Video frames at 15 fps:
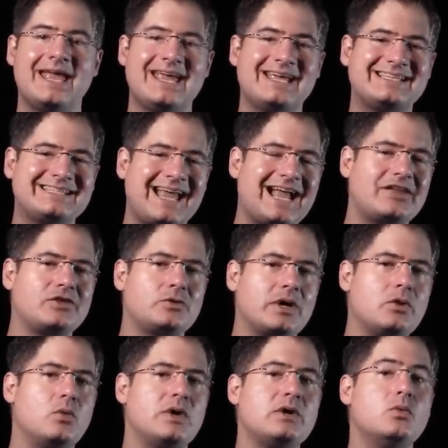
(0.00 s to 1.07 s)
exactly the way
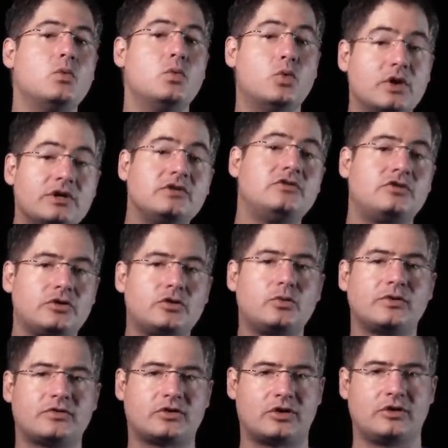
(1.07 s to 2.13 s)
we would do
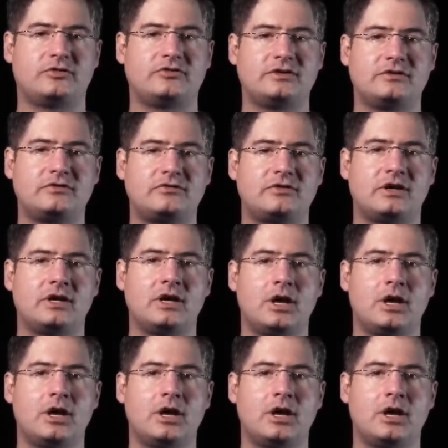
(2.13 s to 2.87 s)
with cursive,